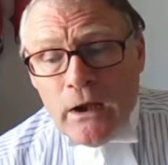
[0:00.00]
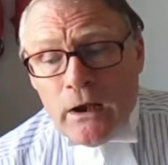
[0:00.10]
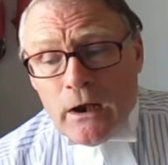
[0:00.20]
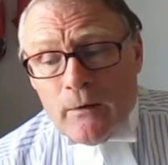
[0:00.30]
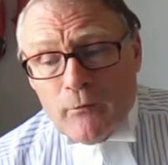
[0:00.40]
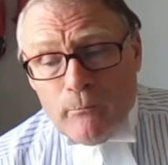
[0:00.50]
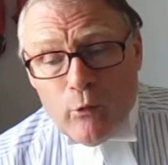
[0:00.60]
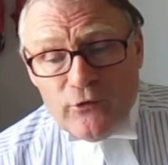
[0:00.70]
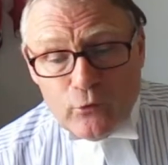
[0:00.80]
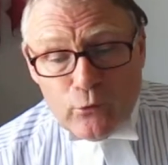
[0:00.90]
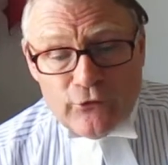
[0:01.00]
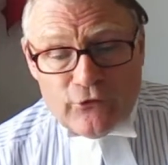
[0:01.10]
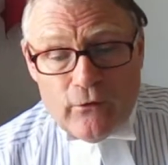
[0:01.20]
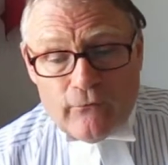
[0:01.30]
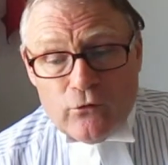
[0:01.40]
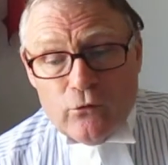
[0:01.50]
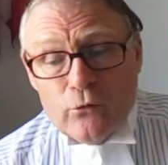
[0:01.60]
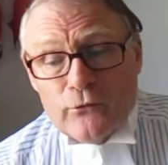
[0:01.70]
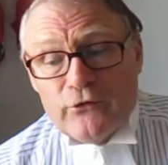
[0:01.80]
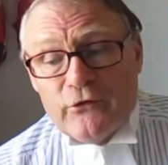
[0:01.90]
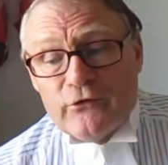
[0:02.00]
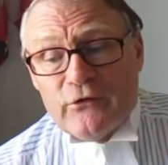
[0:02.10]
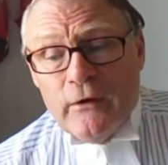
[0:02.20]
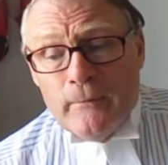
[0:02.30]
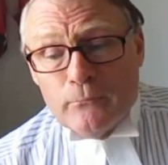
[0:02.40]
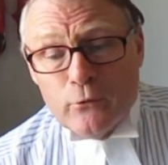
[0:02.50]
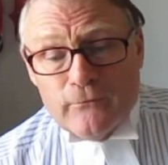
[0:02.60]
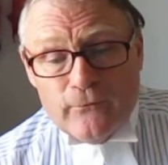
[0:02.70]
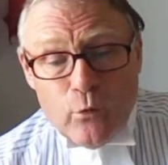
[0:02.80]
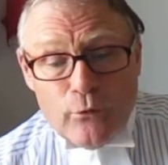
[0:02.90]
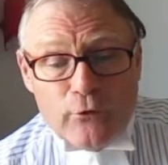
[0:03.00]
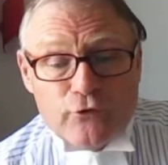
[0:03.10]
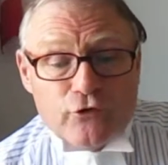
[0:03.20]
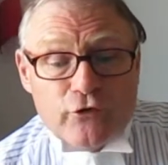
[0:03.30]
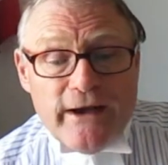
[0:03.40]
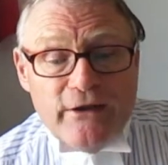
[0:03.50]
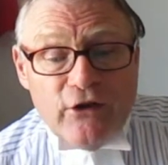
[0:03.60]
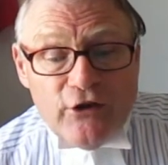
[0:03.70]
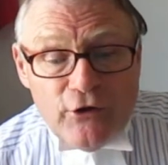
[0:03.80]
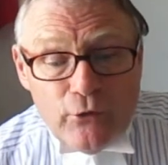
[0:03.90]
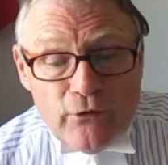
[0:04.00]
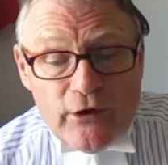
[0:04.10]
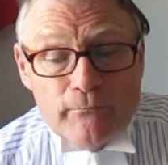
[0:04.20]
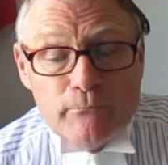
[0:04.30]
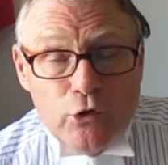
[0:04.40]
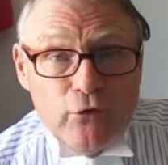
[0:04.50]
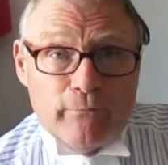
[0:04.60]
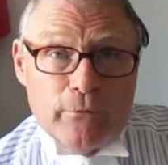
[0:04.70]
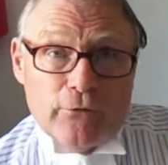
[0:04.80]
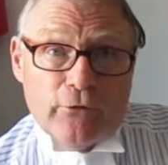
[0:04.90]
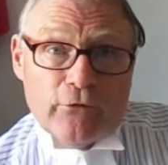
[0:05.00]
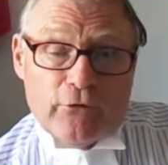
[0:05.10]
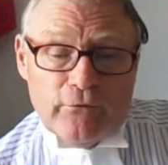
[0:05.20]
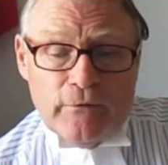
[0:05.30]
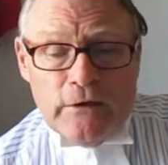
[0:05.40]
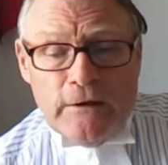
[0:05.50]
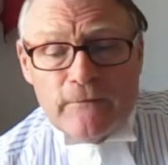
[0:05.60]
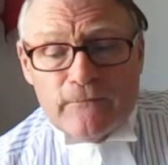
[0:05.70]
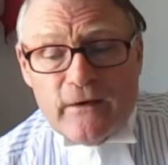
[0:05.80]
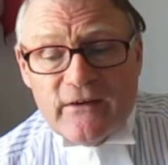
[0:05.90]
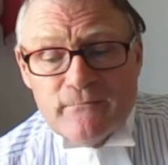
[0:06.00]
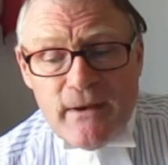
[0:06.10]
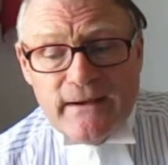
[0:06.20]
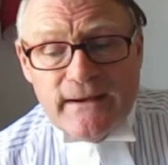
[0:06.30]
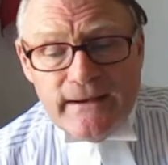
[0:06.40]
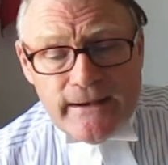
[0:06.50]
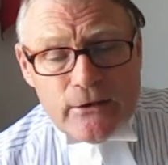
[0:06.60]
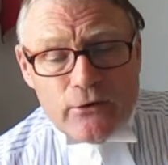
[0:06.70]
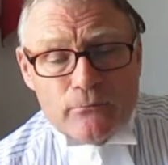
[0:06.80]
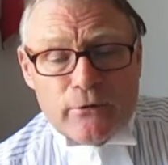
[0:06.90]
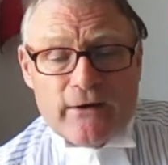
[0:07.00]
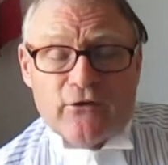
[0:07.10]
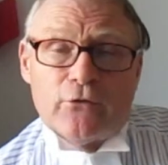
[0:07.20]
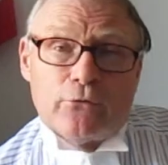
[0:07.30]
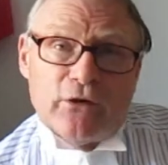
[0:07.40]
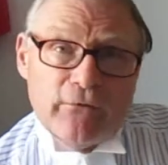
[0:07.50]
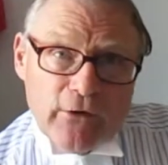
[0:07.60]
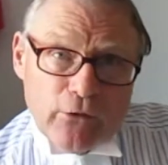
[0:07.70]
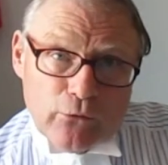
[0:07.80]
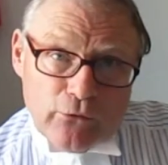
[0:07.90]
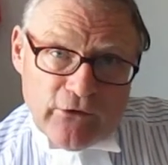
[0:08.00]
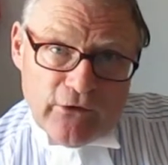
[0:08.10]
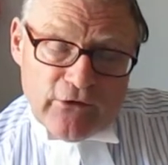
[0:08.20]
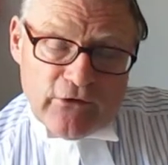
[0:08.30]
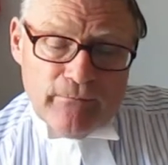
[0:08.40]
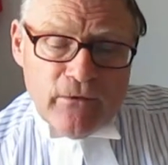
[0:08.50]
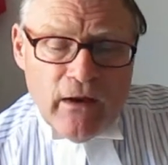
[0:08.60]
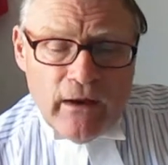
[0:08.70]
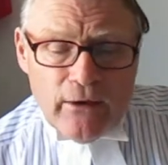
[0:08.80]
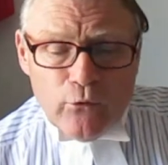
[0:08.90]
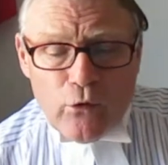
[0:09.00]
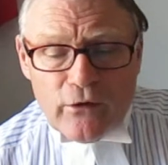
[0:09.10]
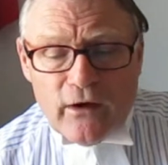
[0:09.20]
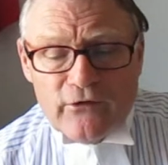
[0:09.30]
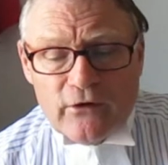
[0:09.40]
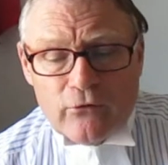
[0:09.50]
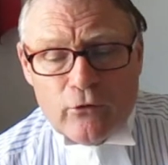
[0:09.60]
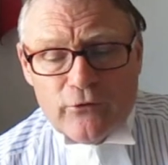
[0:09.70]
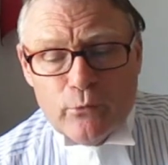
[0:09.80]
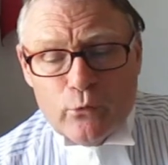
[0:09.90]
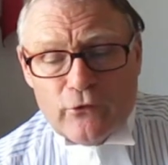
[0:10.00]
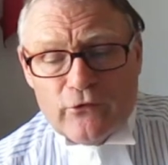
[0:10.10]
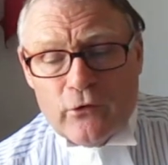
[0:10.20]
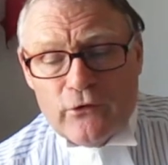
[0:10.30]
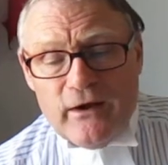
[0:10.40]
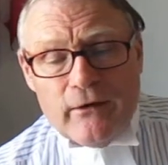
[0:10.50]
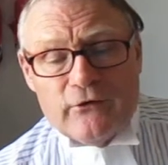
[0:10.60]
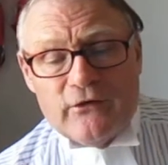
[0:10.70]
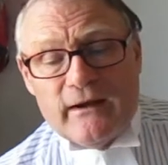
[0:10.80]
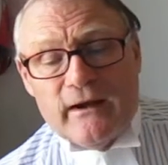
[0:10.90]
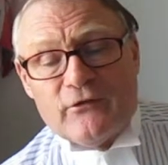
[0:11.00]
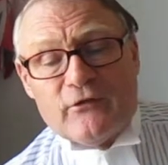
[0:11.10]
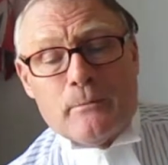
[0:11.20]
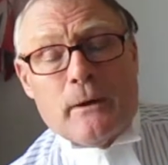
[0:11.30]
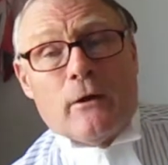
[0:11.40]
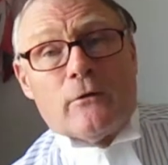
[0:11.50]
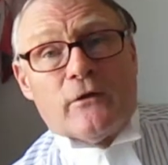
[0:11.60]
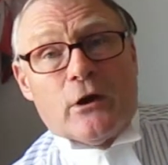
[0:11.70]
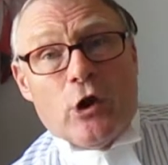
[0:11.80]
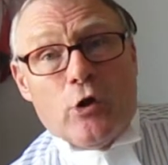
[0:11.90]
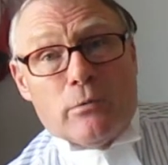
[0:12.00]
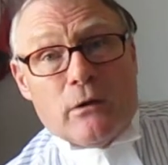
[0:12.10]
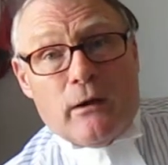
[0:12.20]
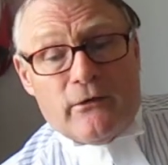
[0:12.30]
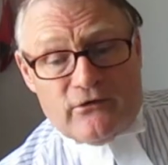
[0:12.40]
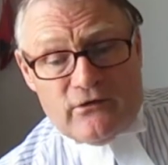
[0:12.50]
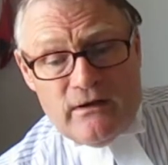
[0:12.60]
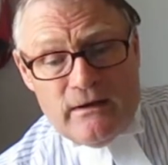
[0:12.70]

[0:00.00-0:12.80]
The point also, of course, is put forward that trade union movements face many legal and practical difficulties in organising cross-border solidarity against the power of a globalised